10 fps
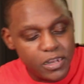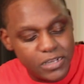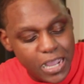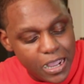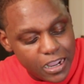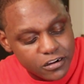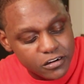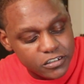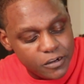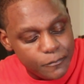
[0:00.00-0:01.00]
Now, I
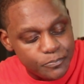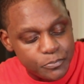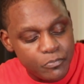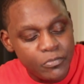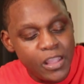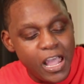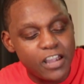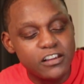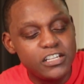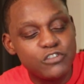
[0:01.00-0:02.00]

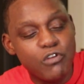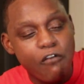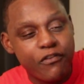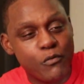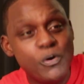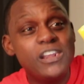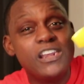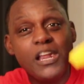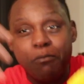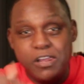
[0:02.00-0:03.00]
cooked it crawfish with the
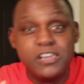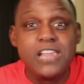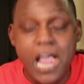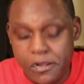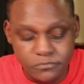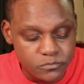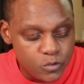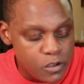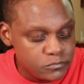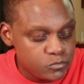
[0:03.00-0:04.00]
lemon this time.
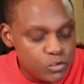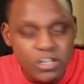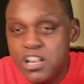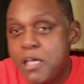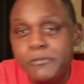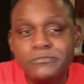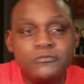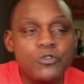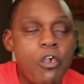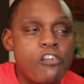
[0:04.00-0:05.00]
With the
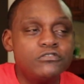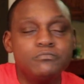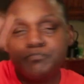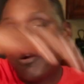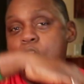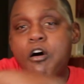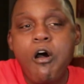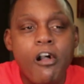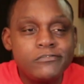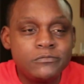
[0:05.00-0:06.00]
lemon.
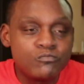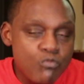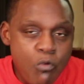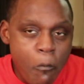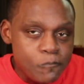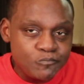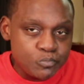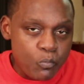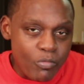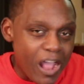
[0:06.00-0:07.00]
Boy,
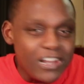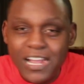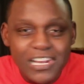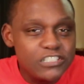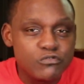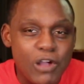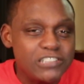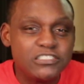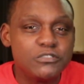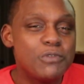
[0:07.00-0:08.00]
I like that
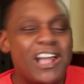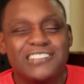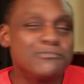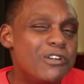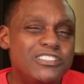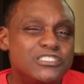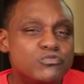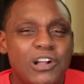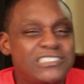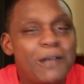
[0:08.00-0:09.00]
sriracha somewhere. I got some honey
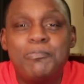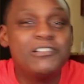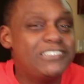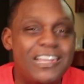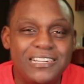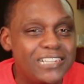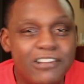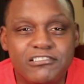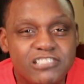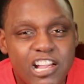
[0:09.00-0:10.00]
sriracha. I put that in
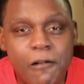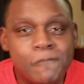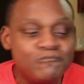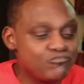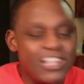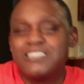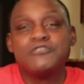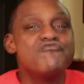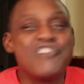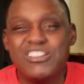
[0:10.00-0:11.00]
everything. That's
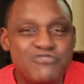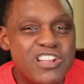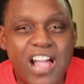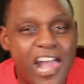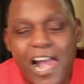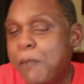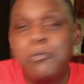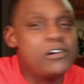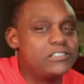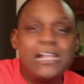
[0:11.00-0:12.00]
a new French red hot. I
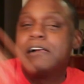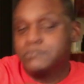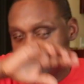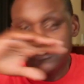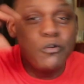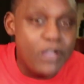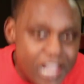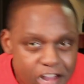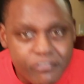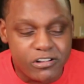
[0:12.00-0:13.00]
put that on
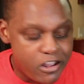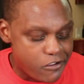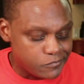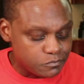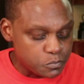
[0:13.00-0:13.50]
everything.